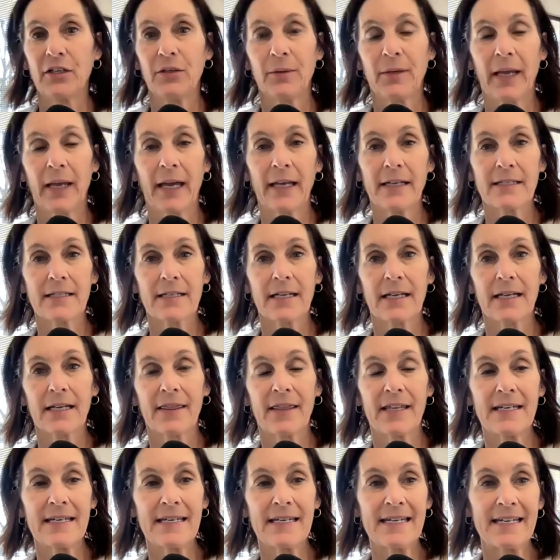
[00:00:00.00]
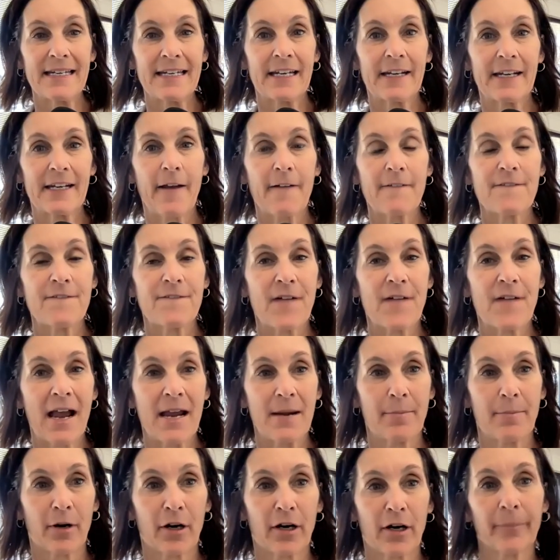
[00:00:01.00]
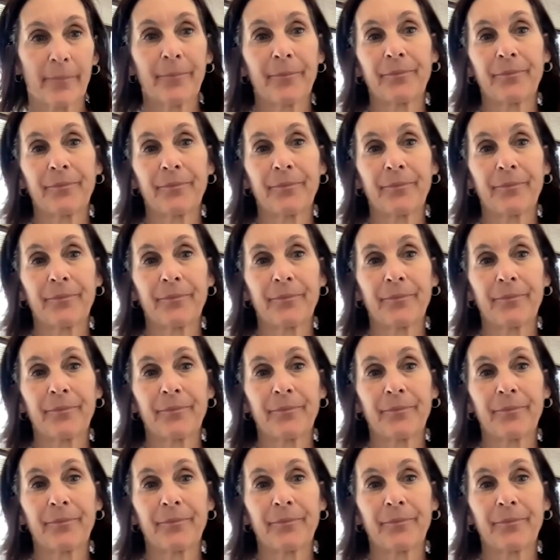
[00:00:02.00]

get the needed fiber?